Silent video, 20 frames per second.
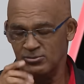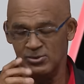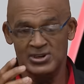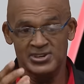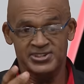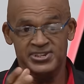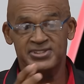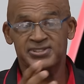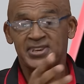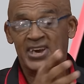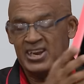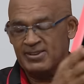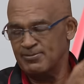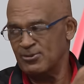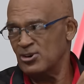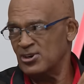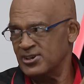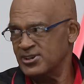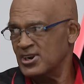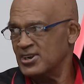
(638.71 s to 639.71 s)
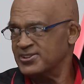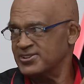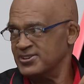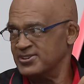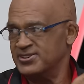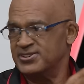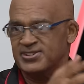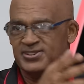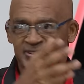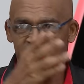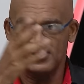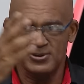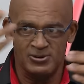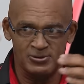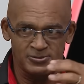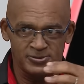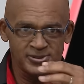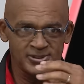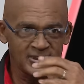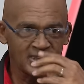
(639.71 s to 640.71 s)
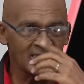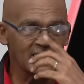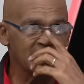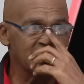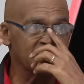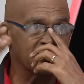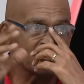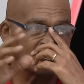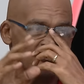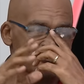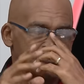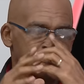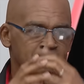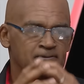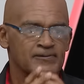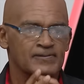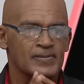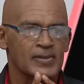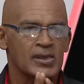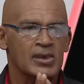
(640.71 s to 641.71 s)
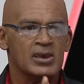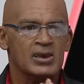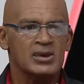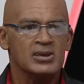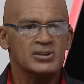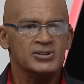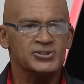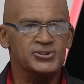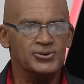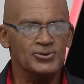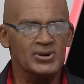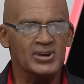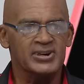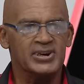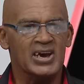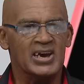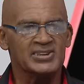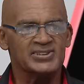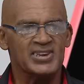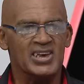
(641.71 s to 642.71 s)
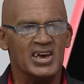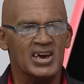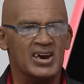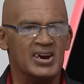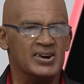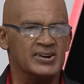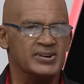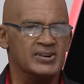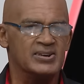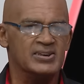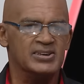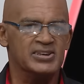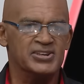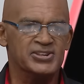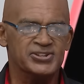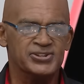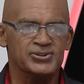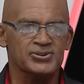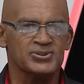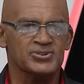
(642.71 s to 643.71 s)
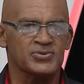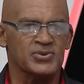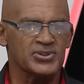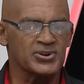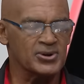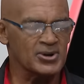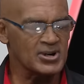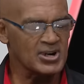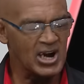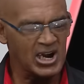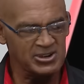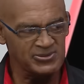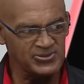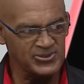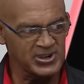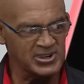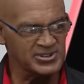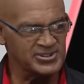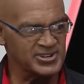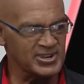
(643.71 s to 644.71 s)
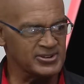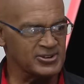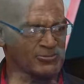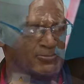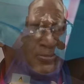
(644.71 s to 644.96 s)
well, she tied Merlene Ottey. She's yeah. now the leader. Yes. Julien has had issues with her confidence and